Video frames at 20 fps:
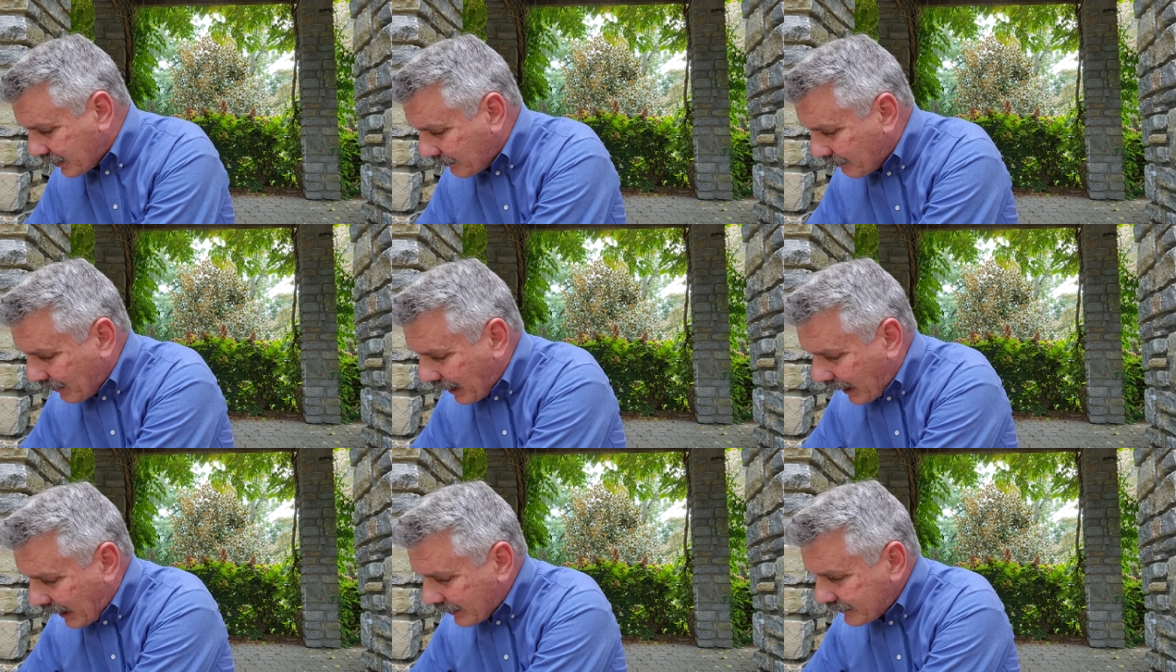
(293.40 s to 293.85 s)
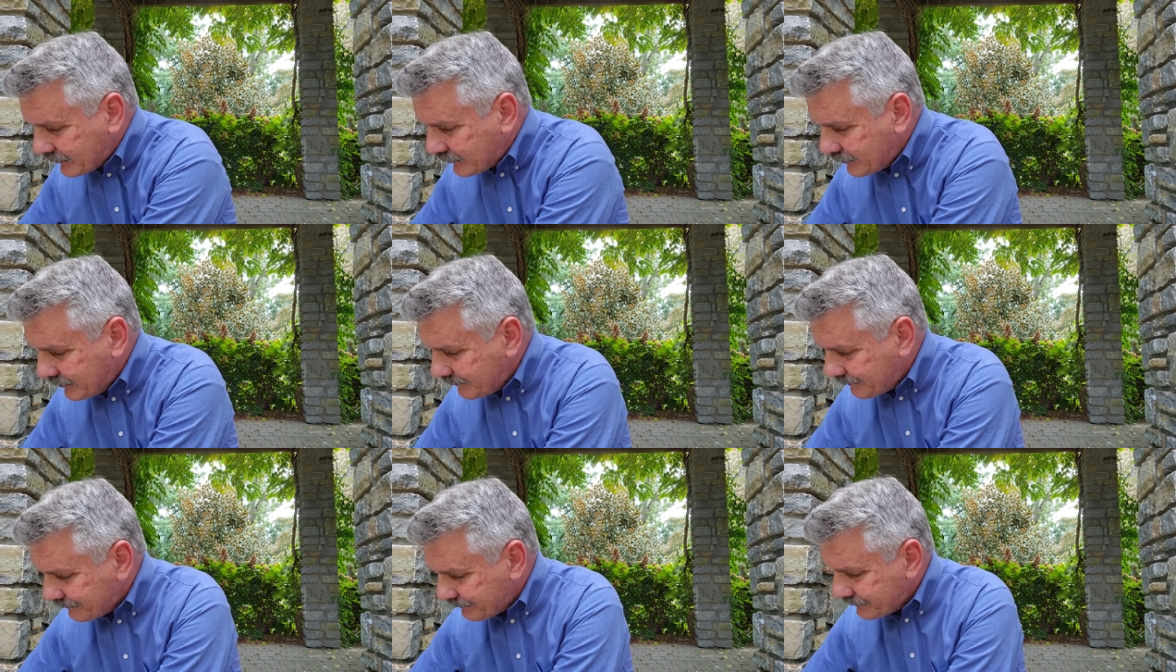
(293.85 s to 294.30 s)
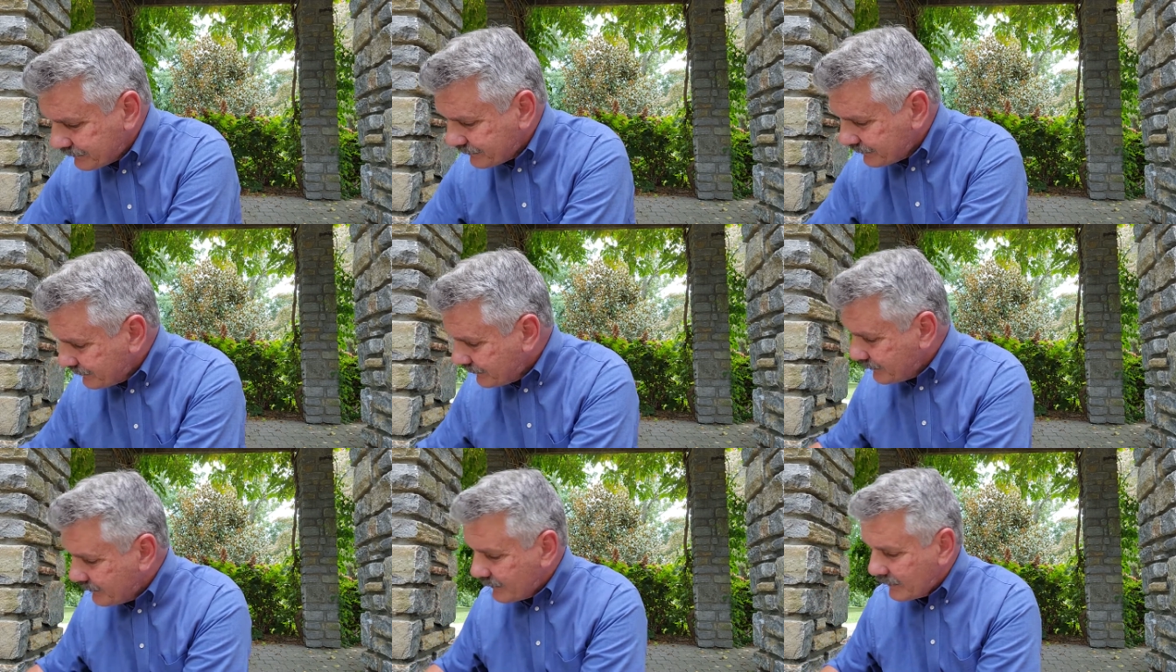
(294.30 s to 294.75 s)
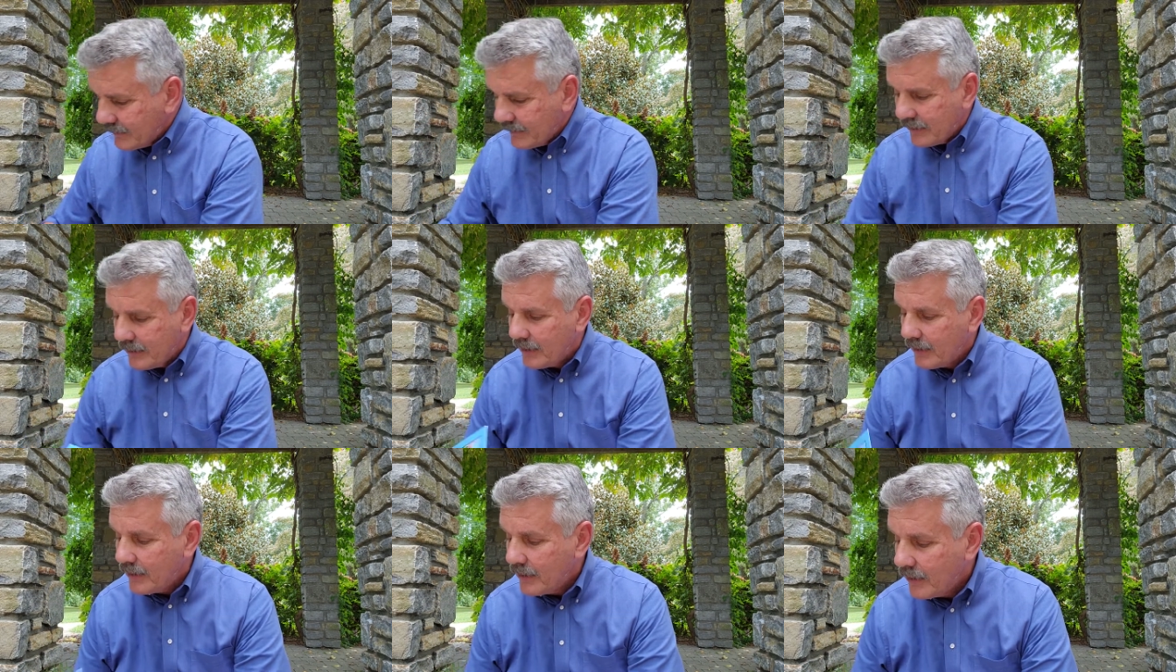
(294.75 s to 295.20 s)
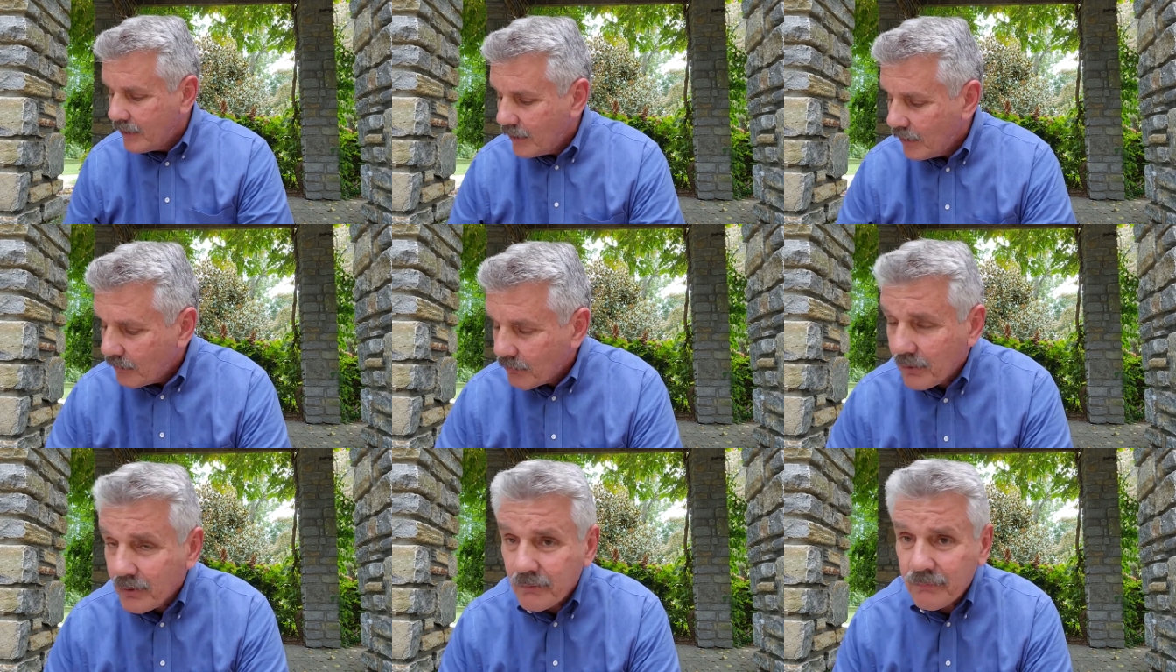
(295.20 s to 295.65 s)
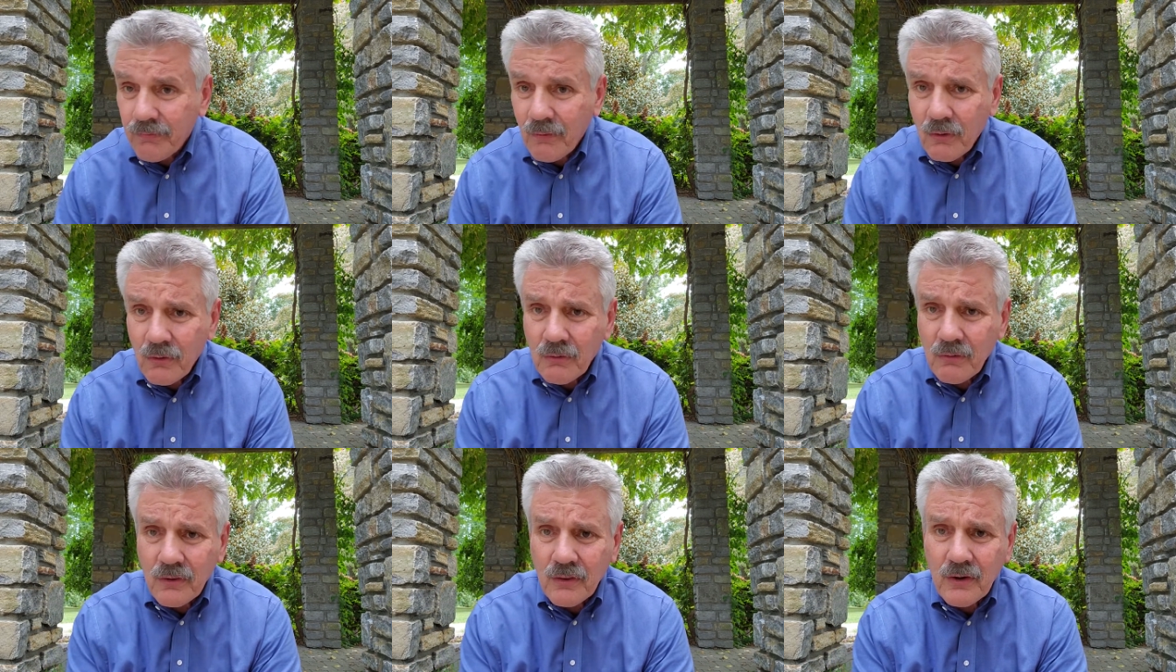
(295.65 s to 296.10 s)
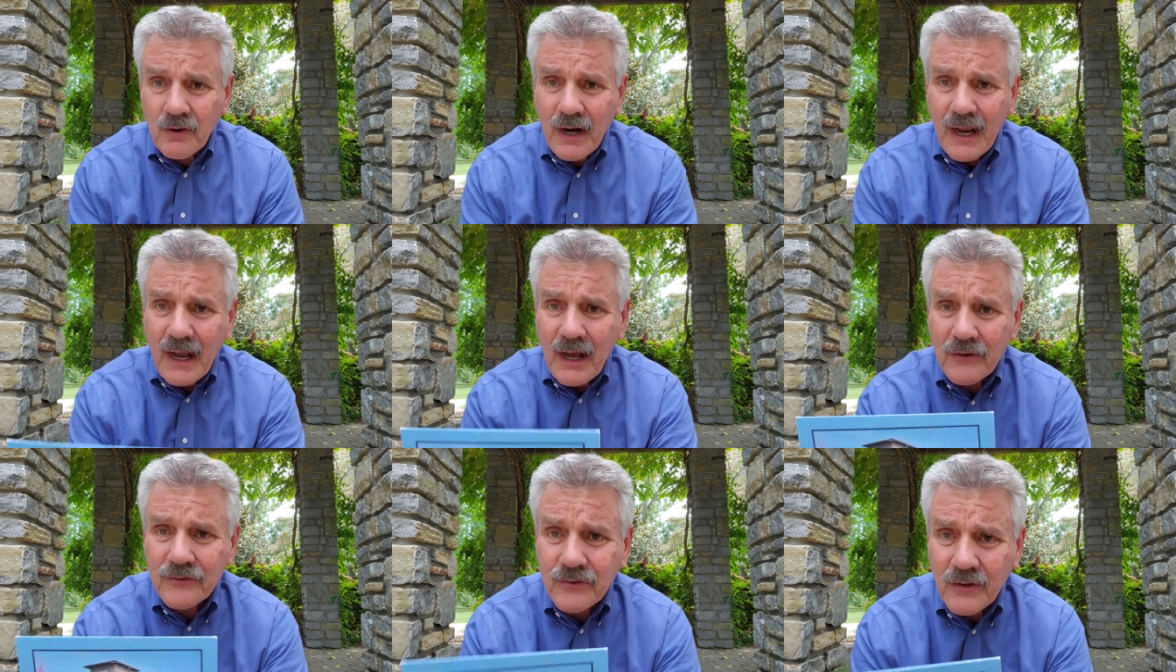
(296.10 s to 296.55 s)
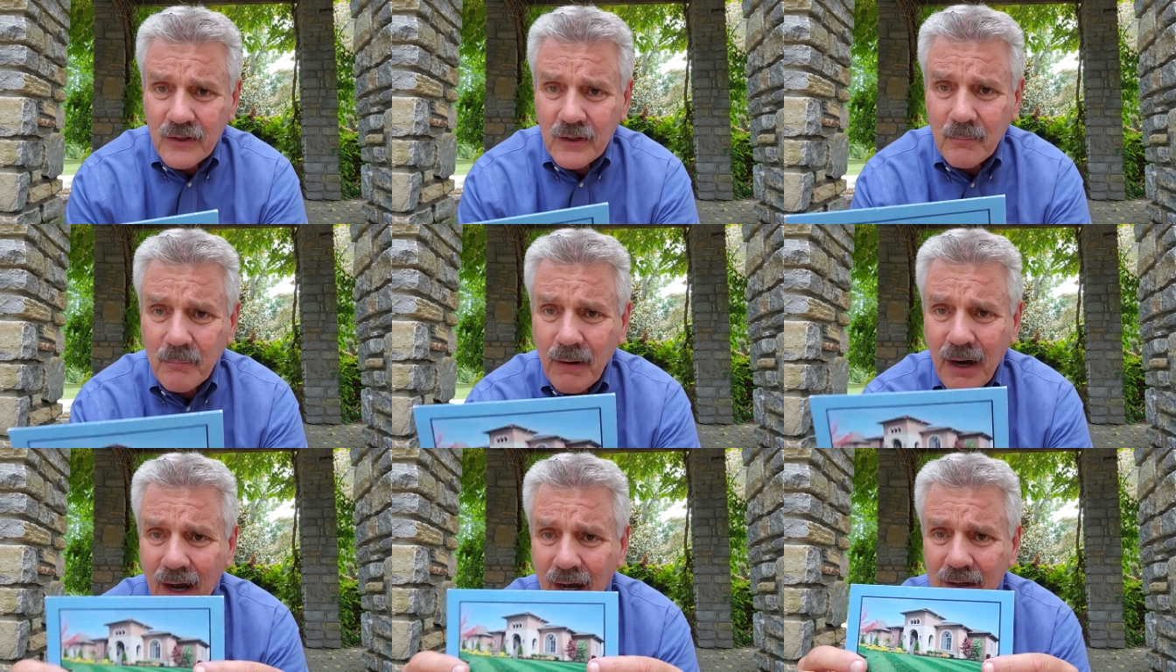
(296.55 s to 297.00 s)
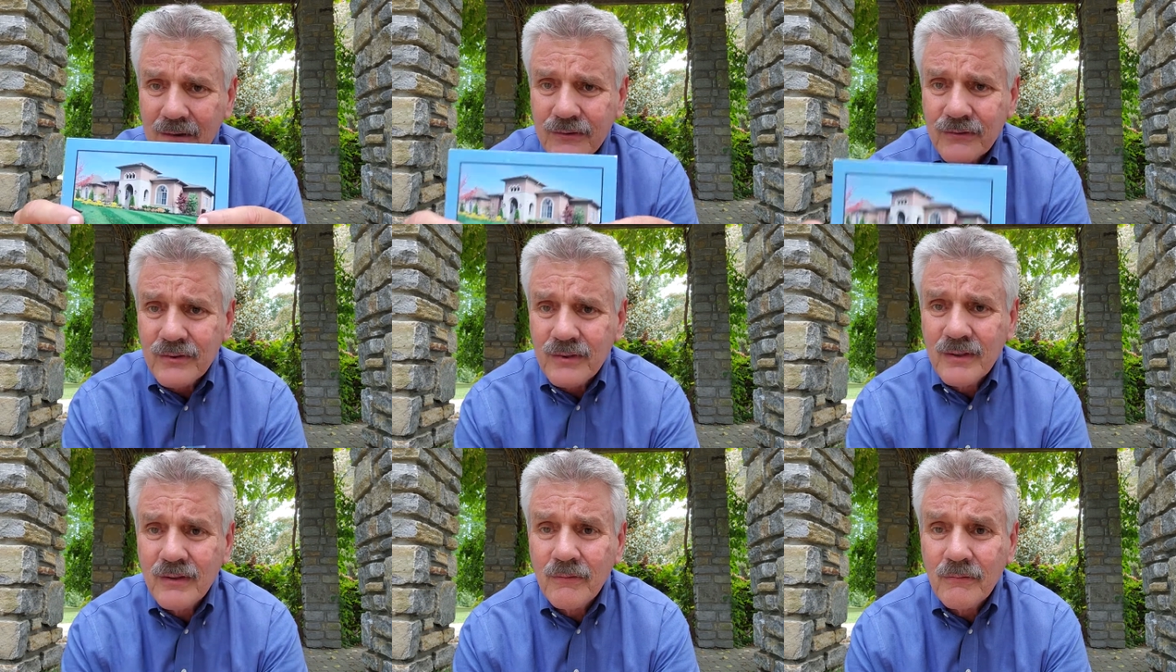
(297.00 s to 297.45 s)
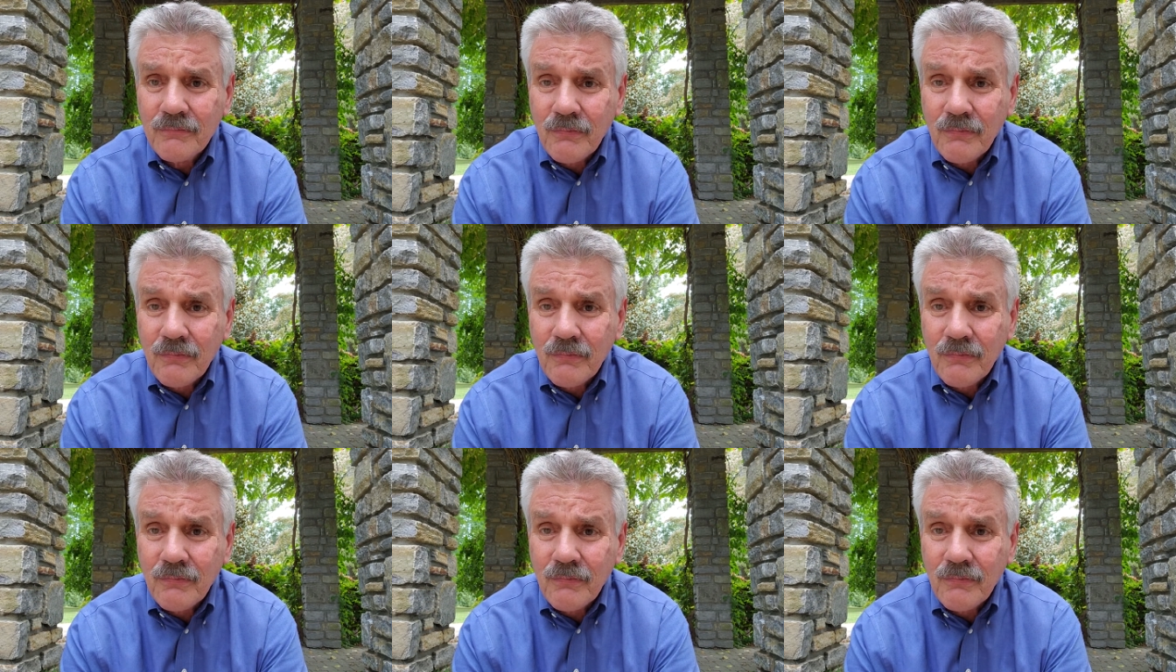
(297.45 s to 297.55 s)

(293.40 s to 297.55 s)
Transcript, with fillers: in a box with a photo of their house on the box,